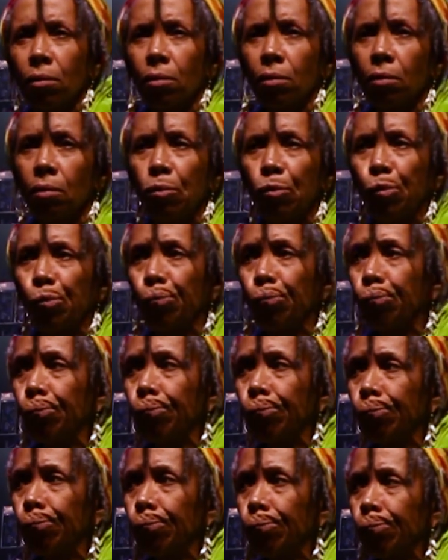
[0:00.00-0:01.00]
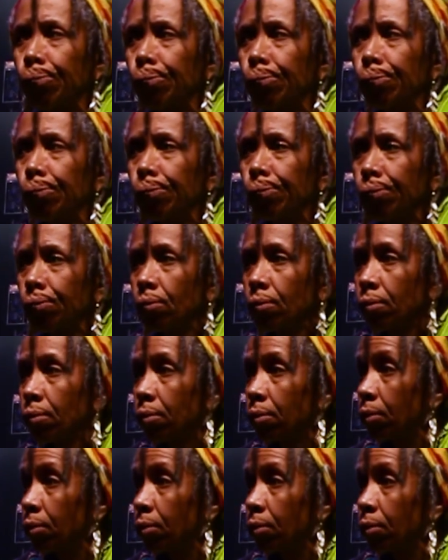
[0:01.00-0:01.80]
Nothing is said.